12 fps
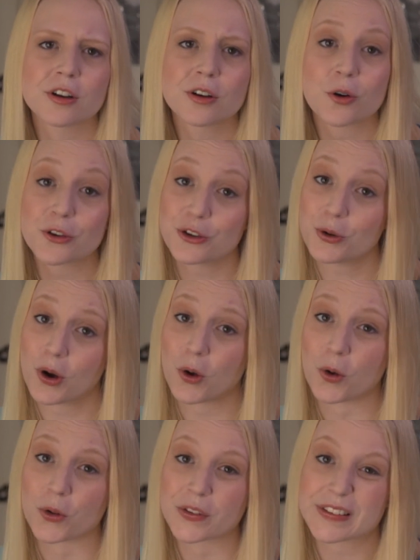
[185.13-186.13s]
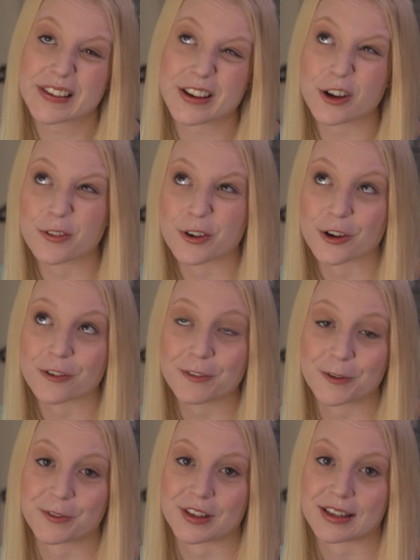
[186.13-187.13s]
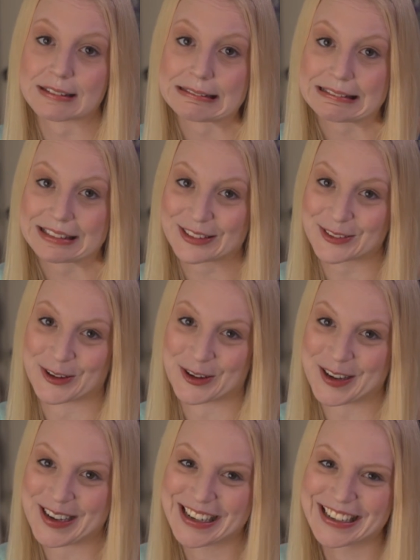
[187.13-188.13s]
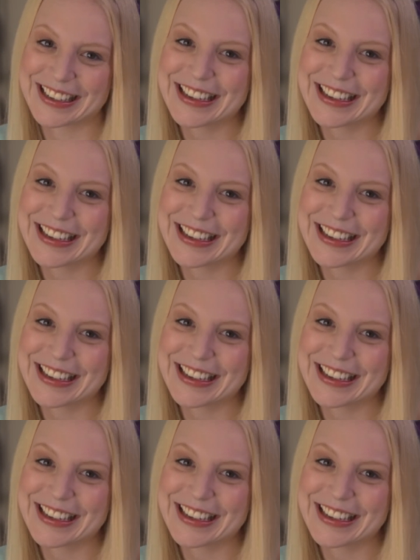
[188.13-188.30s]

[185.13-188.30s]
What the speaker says: or too old, say over 50. Sorry.